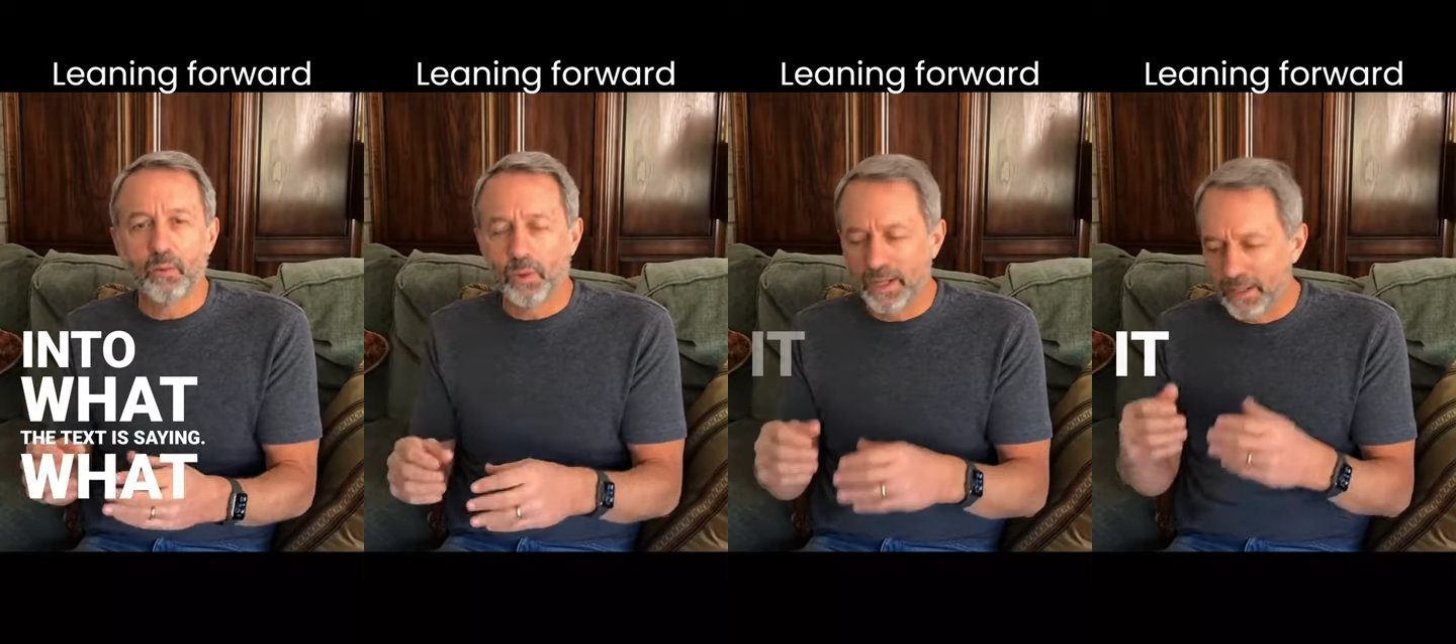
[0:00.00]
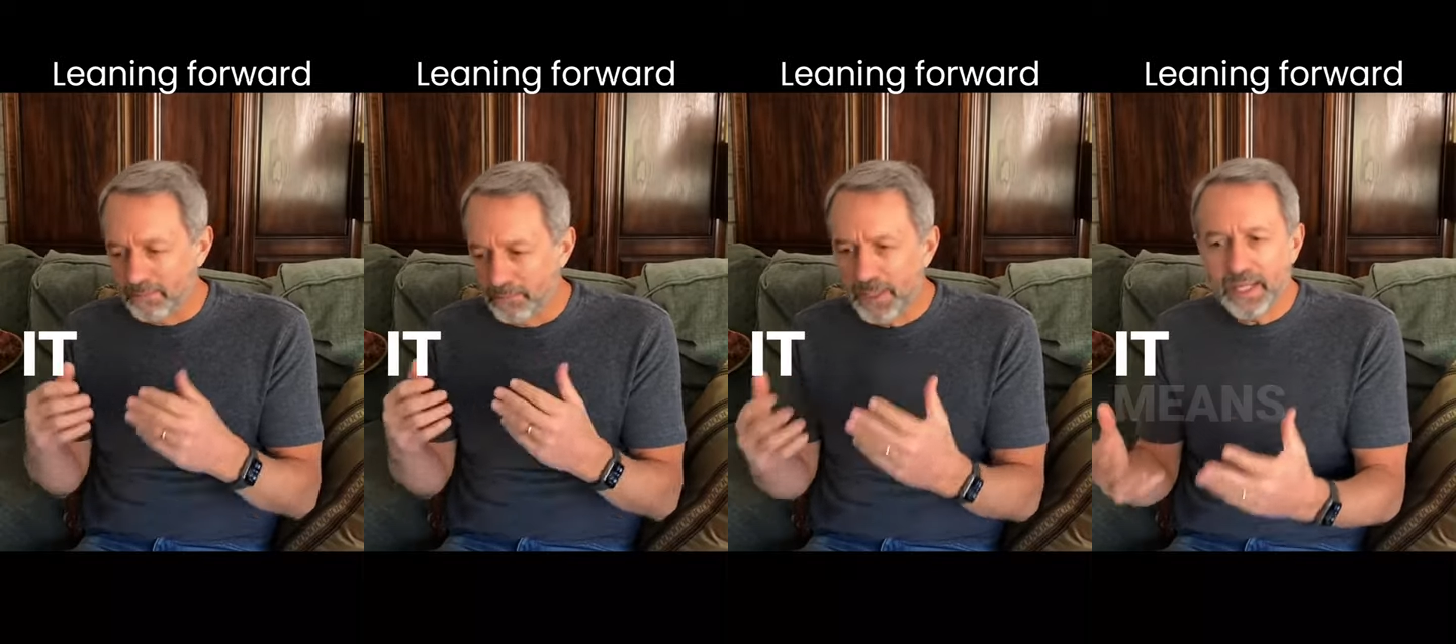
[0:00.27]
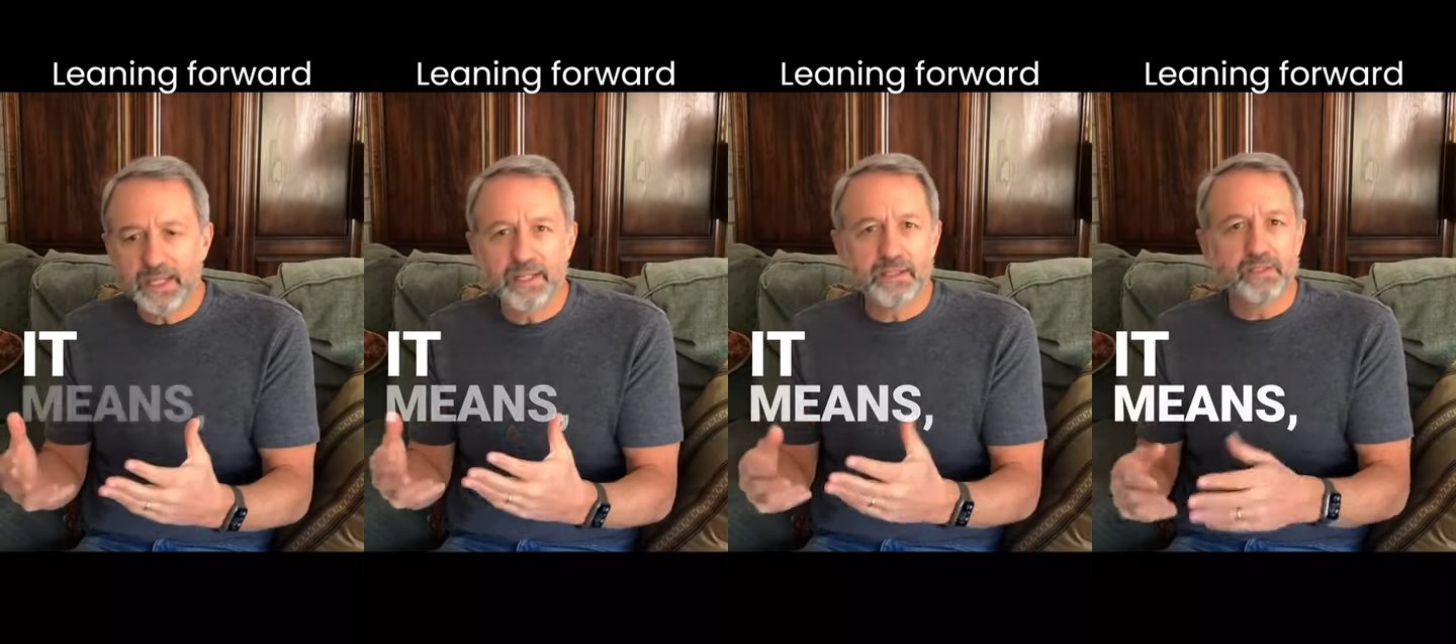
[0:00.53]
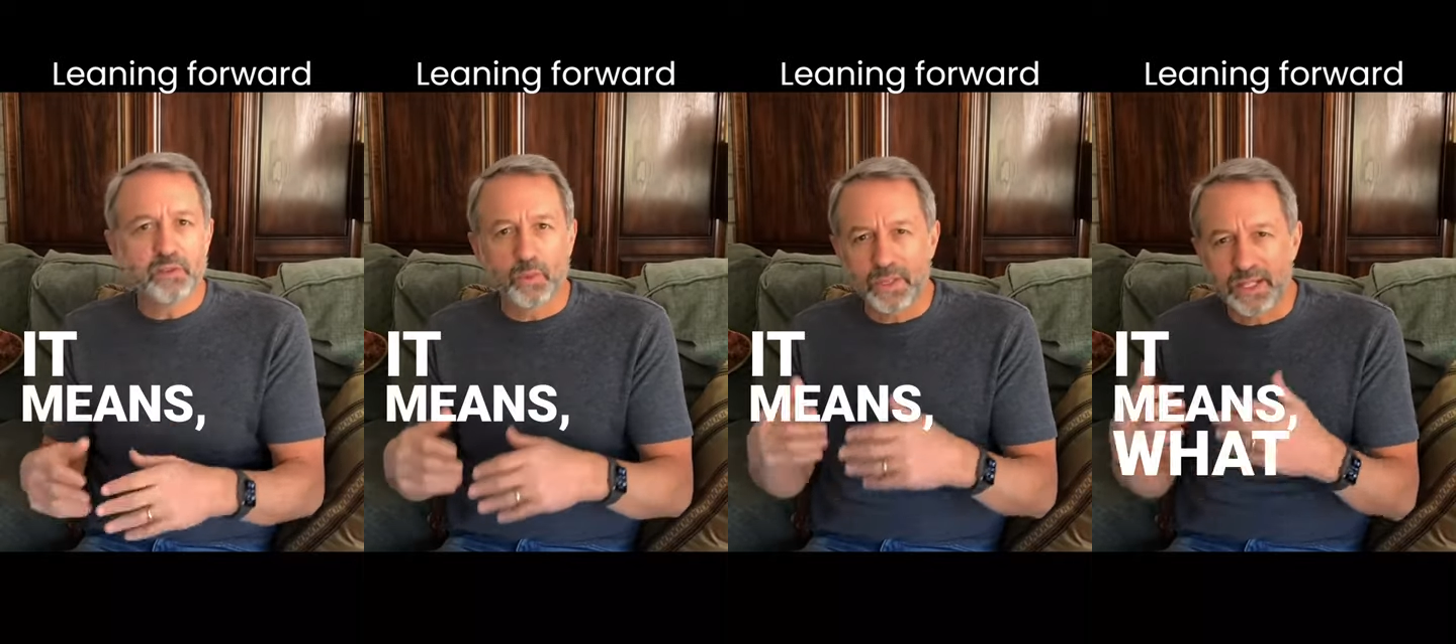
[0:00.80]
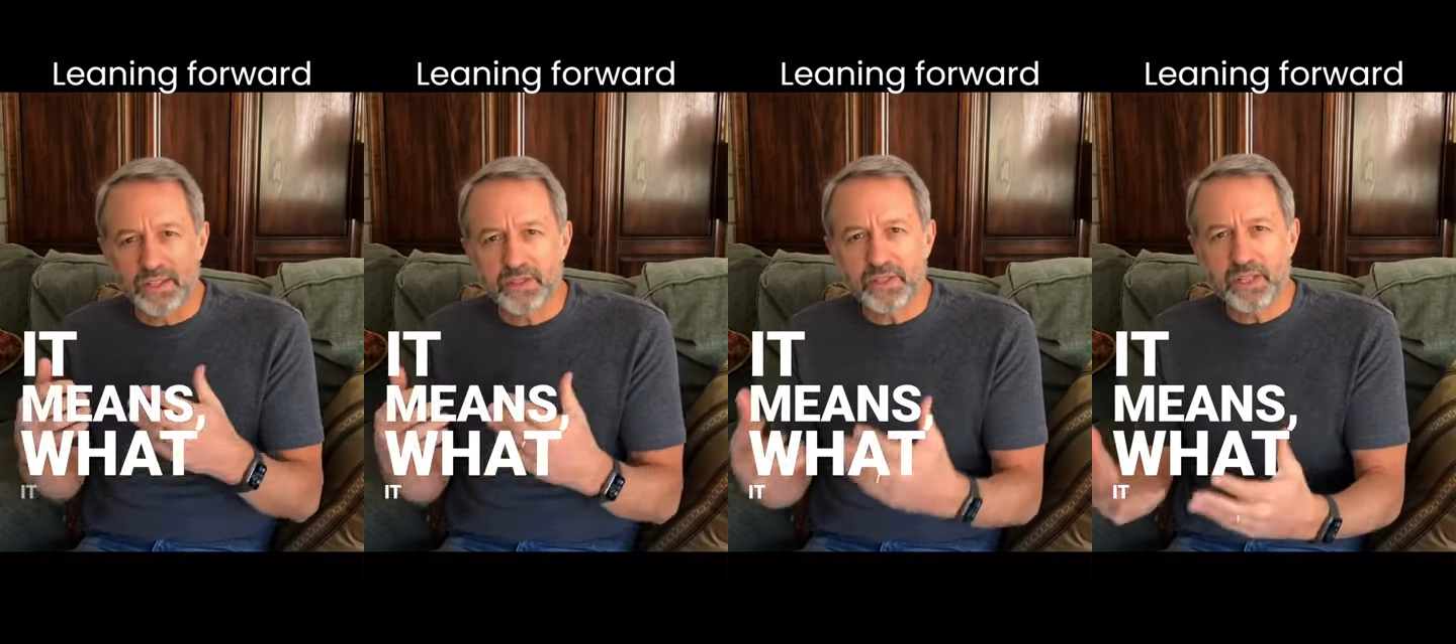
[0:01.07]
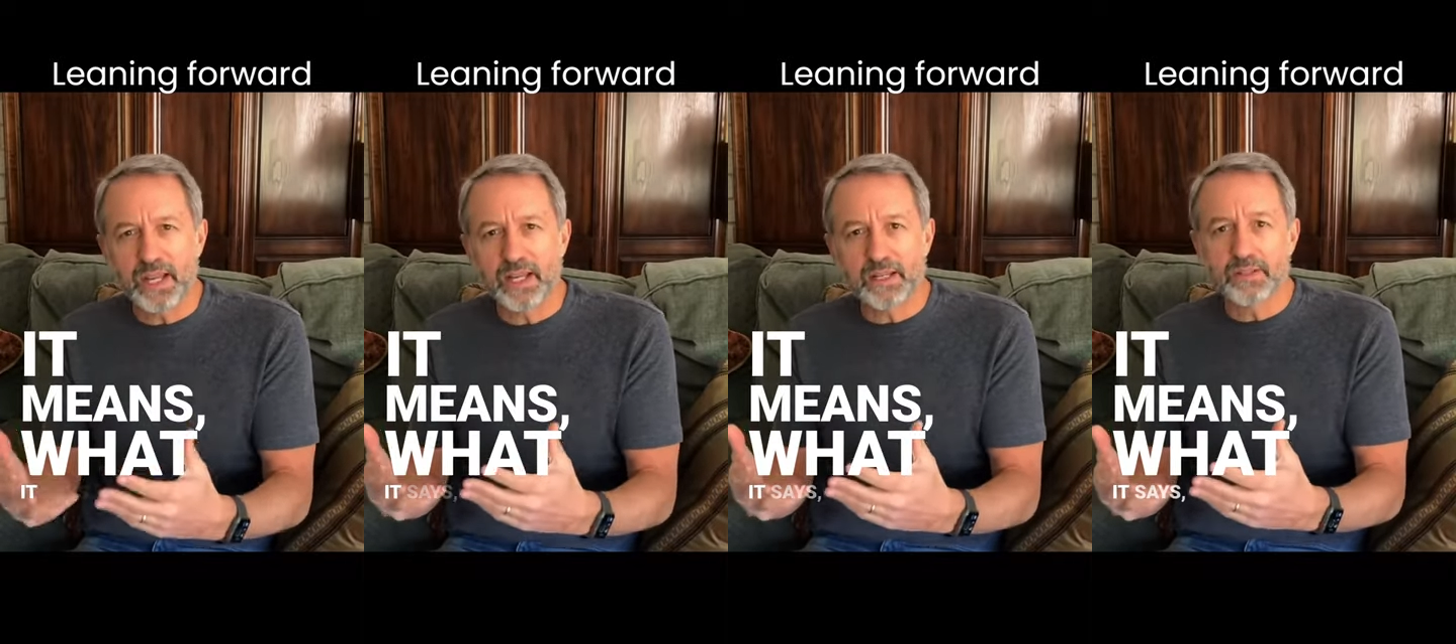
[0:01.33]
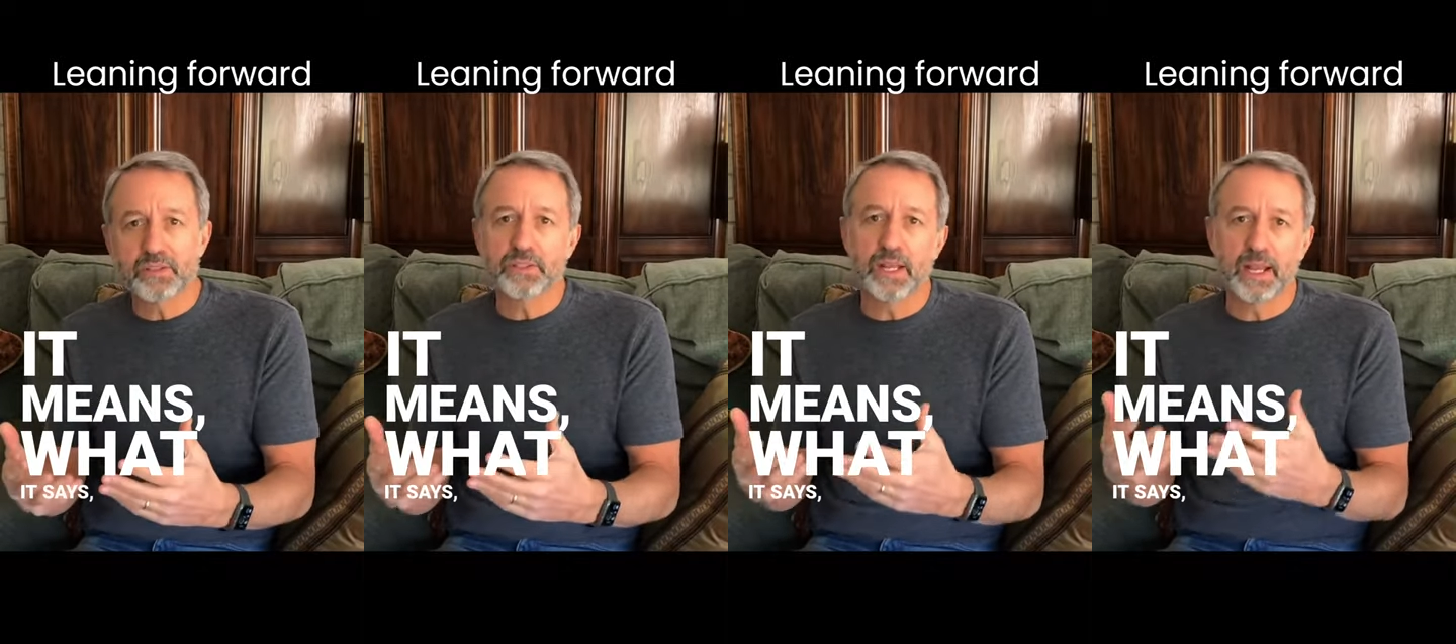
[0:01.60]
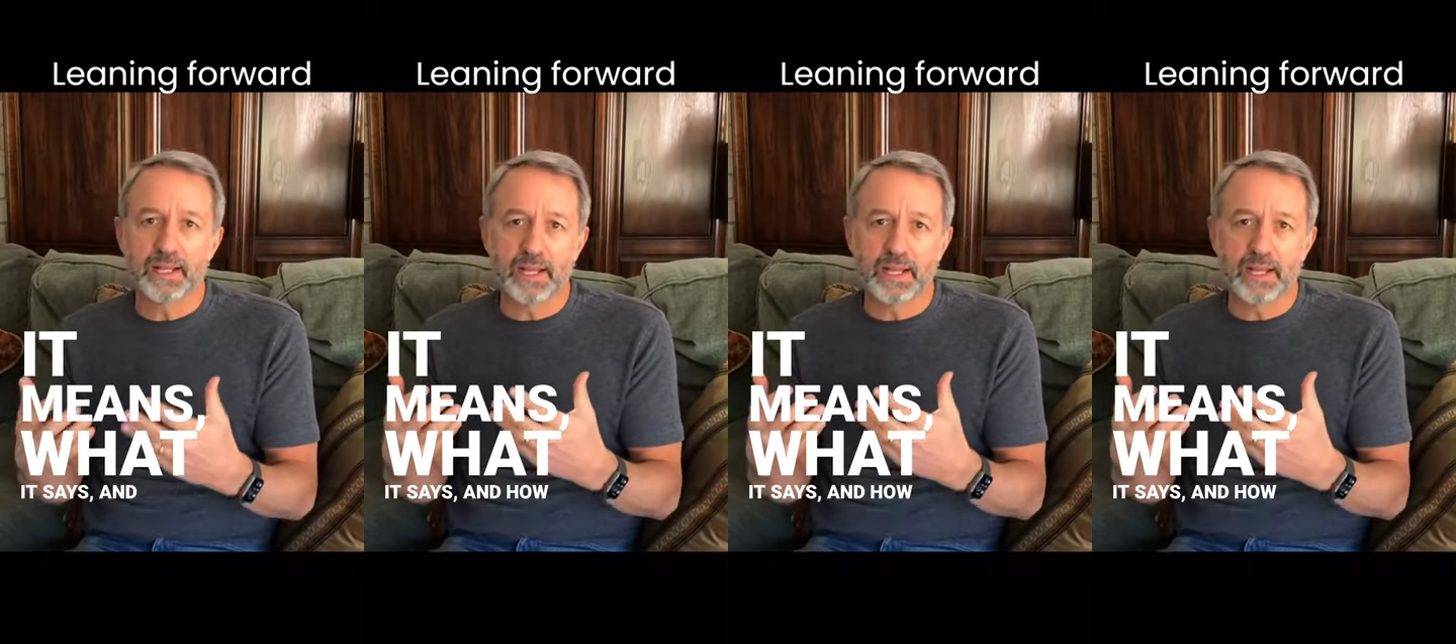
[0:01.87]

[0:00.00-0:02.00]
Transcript: what it means, what it says,